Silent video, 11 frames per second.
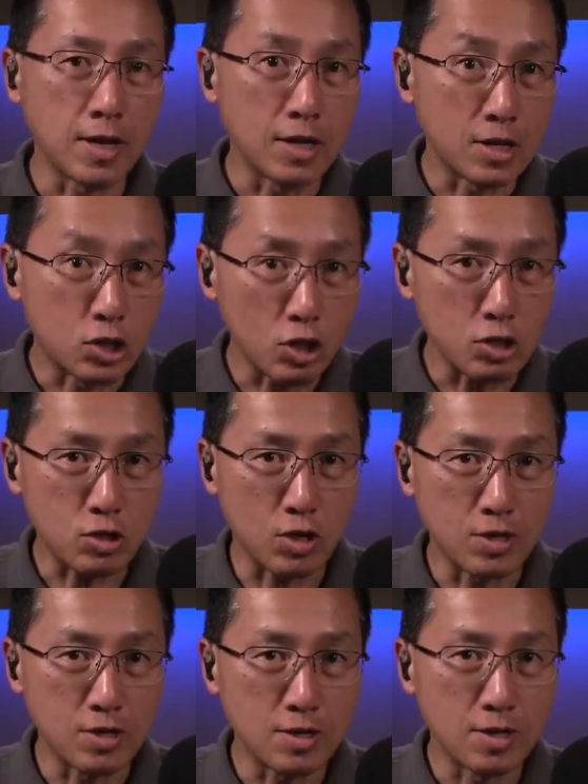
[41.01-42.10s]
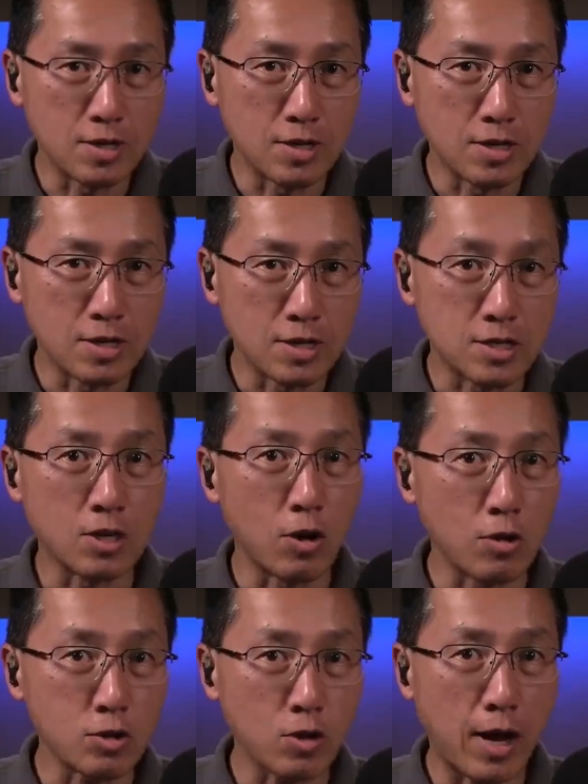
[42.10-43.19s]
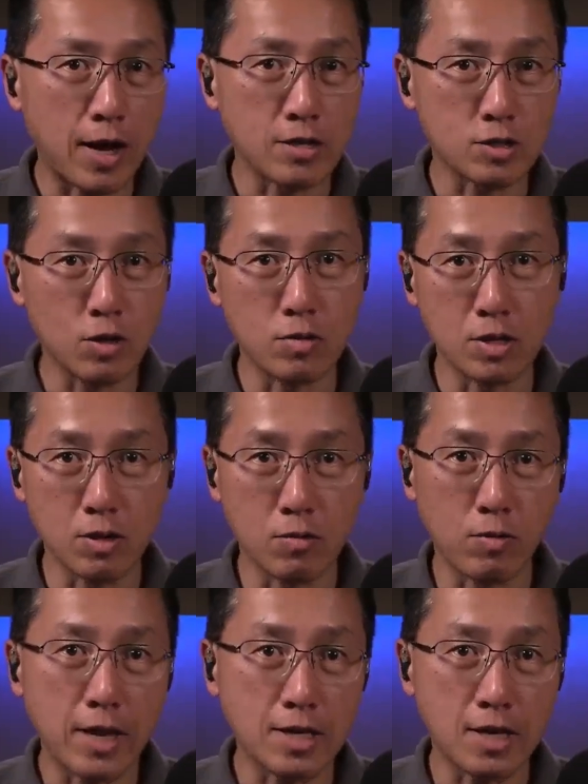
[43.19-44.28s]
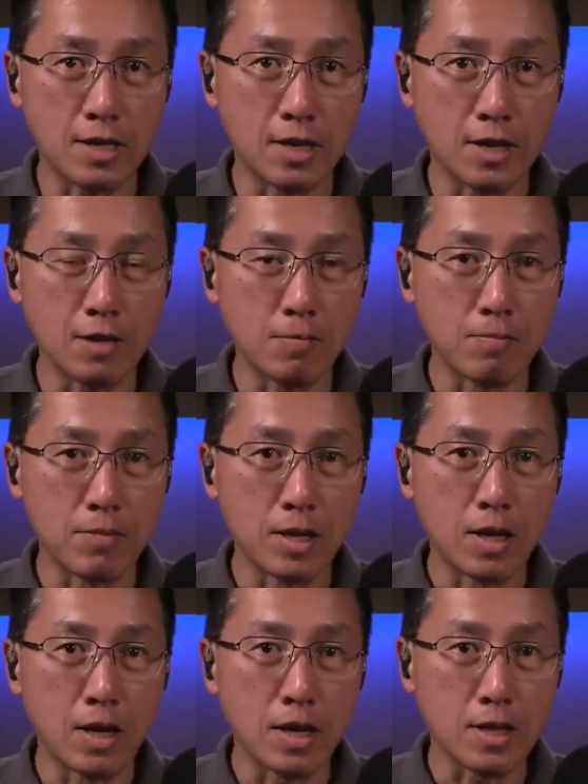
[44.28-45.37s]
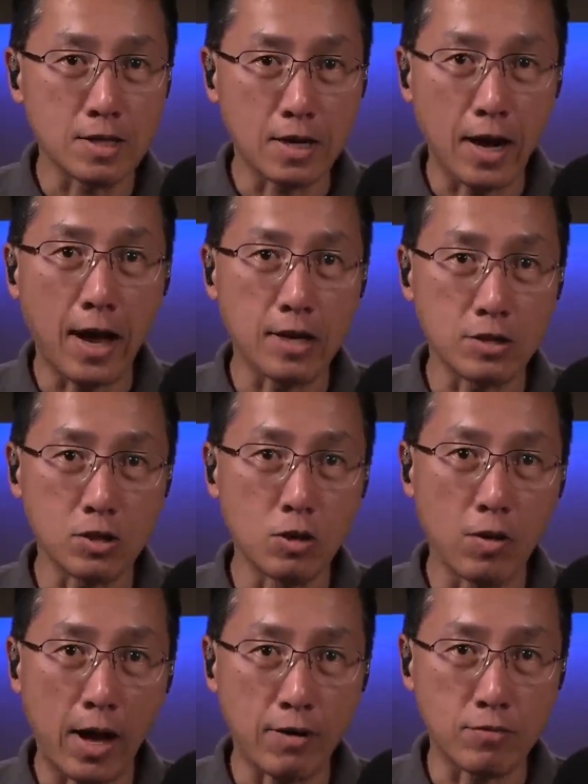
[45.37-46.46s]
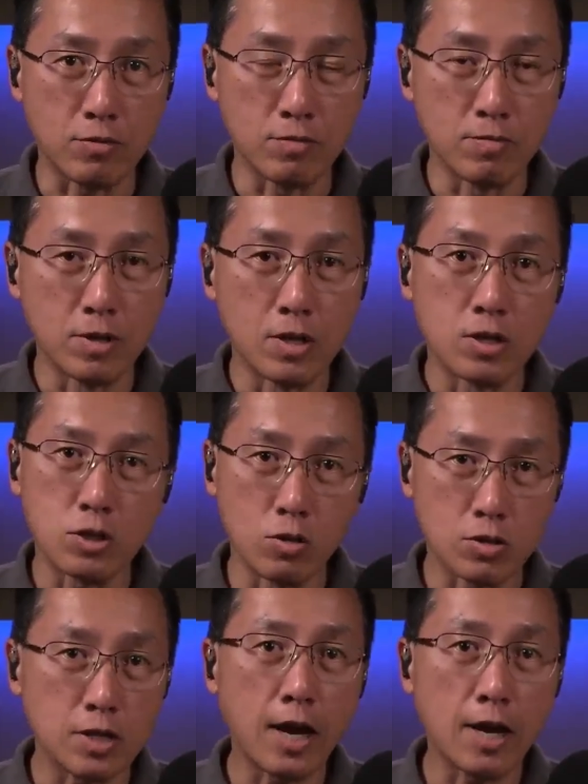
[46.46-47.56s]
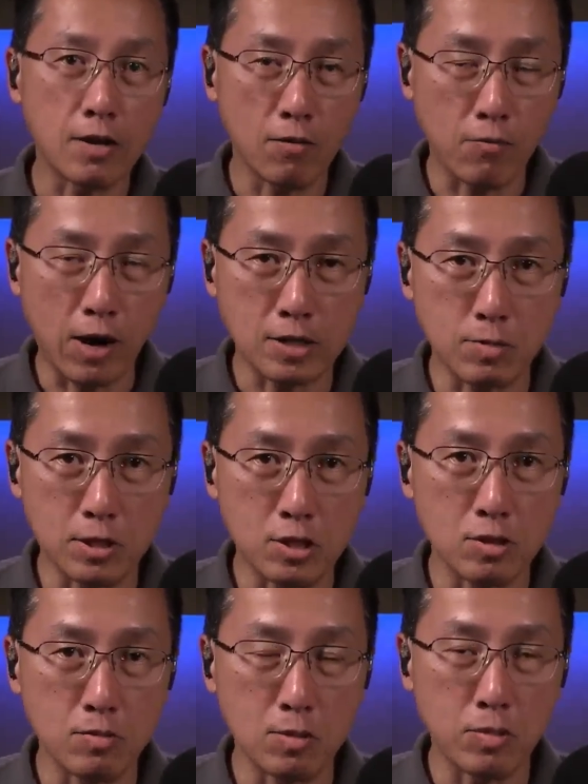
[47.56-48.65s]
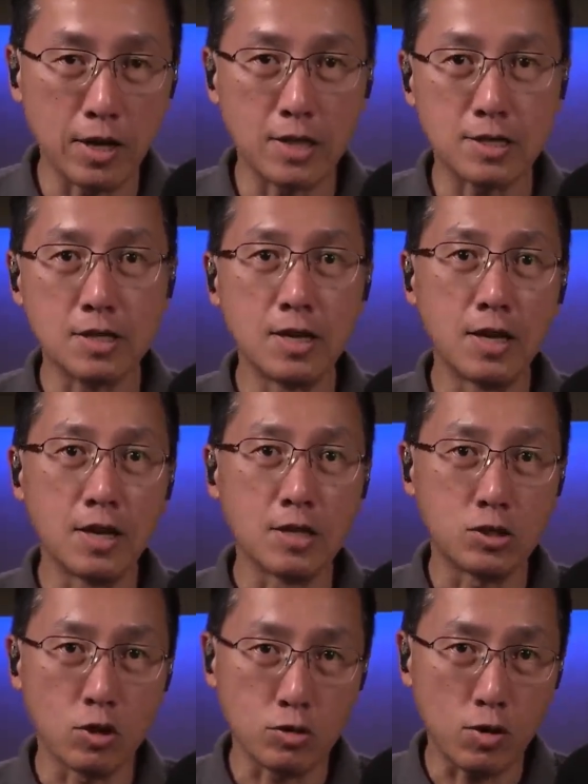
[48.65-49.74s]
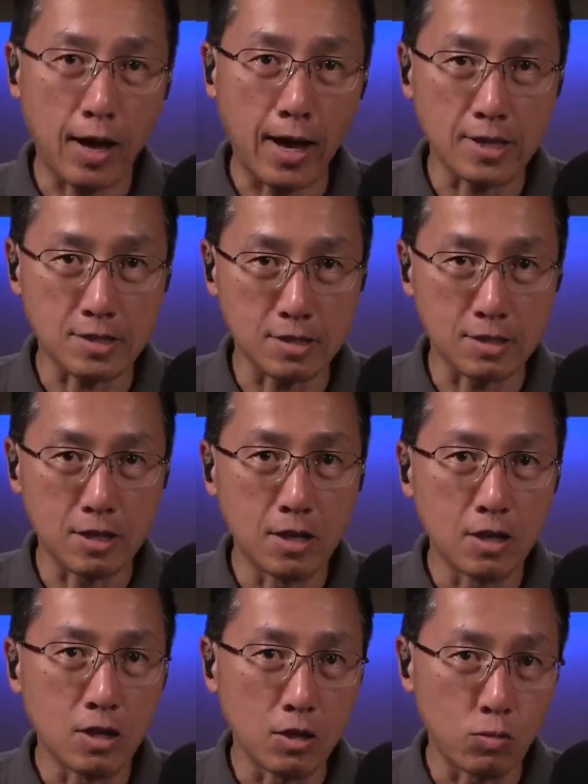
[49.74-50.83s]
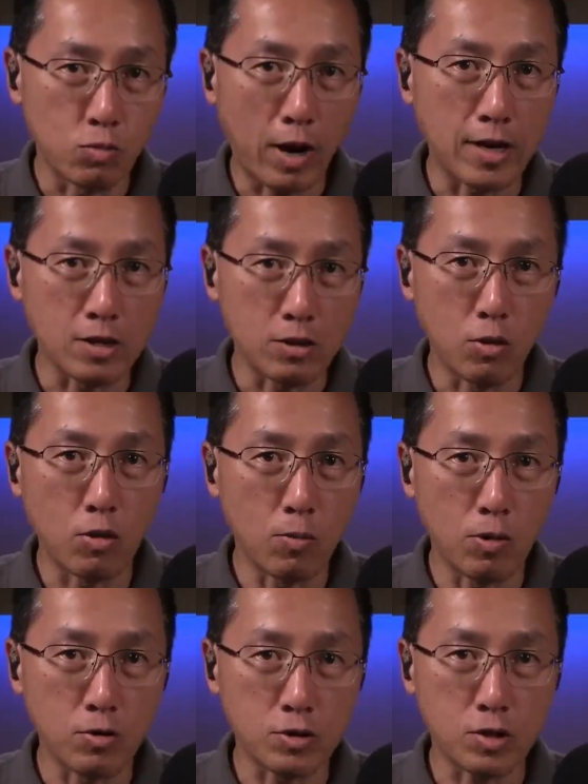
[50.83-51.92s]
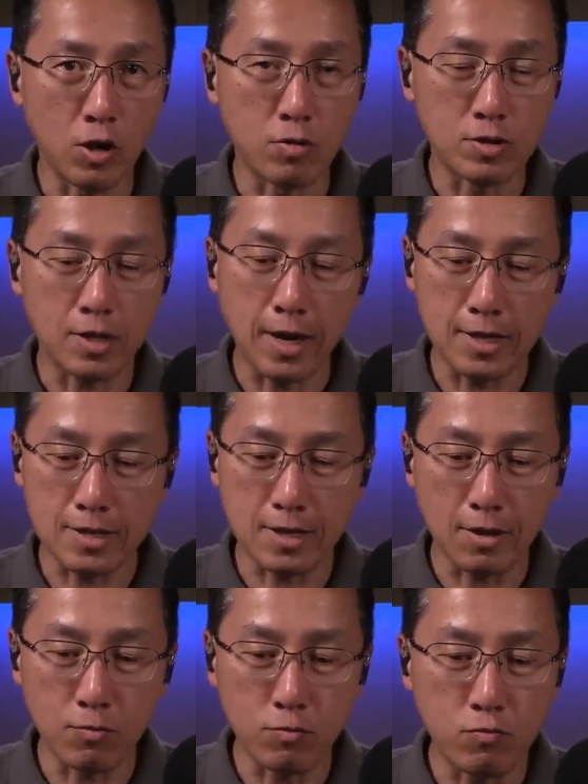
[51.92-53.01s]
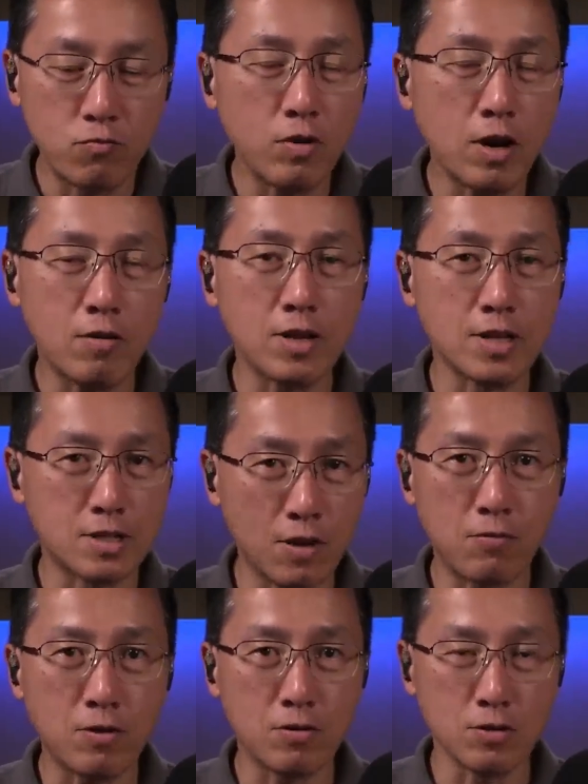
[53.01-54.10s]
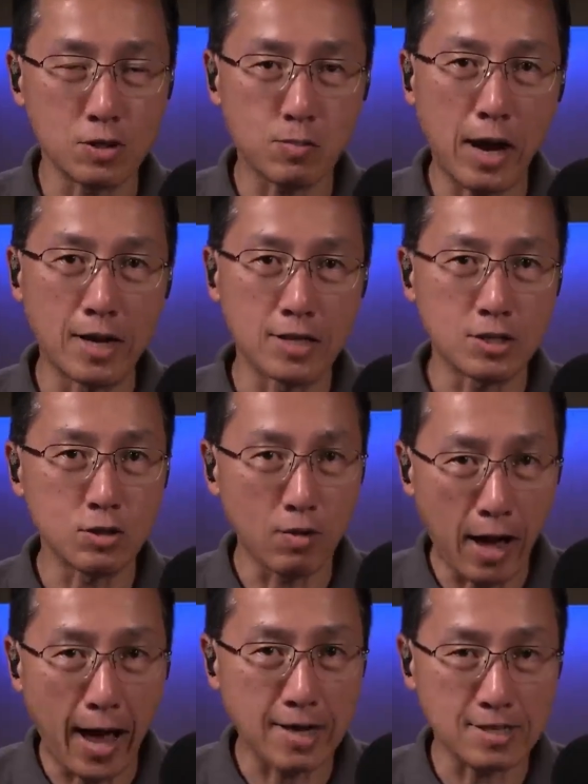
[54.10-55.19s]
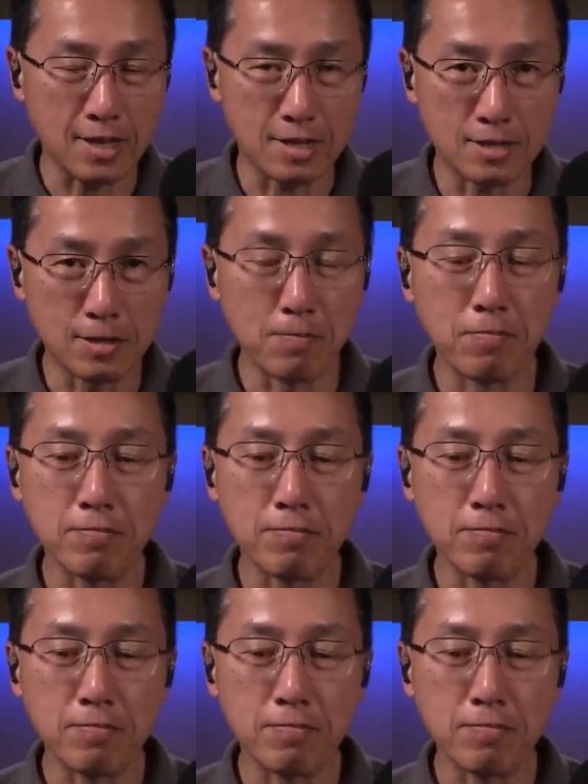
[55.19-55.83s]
In addition, she also had a stone in the right kidney that I had to go after. So she had a nephrostomy tube in place. She also has this right lower pole stone that is in a very difficult spot to access.